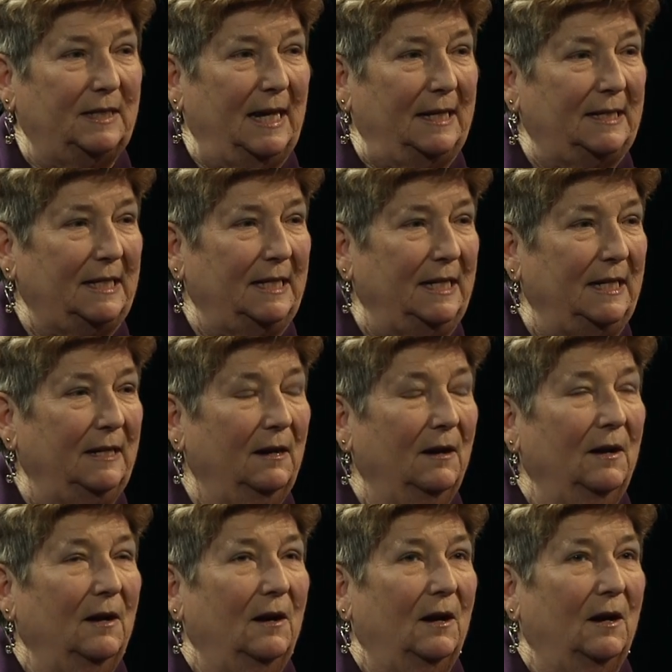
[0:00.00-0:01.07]
that the
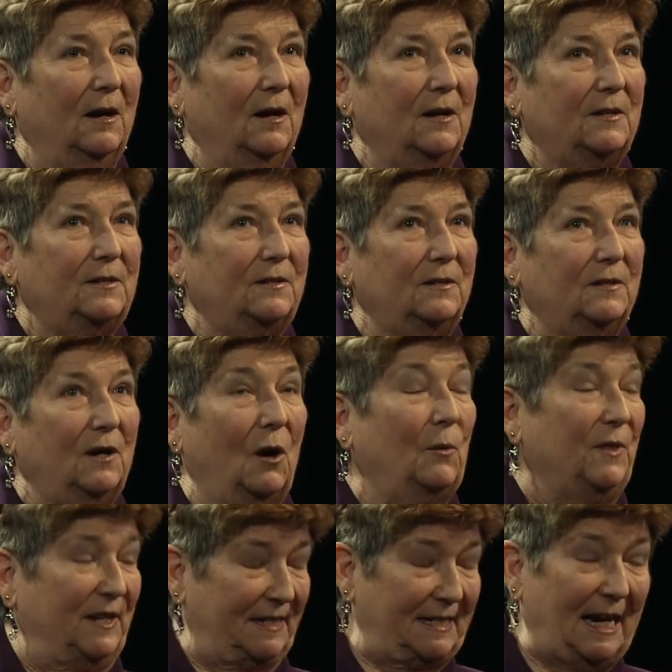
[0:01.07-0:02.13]

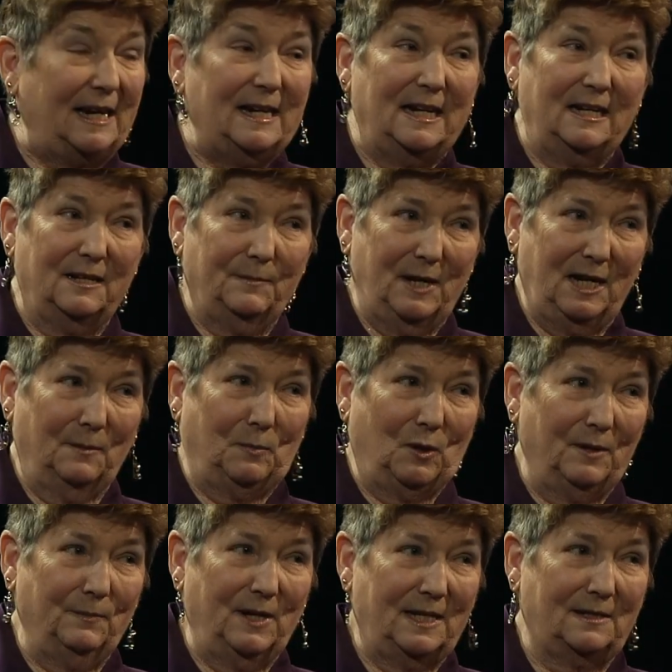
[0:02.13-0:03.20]
standing committee appointments?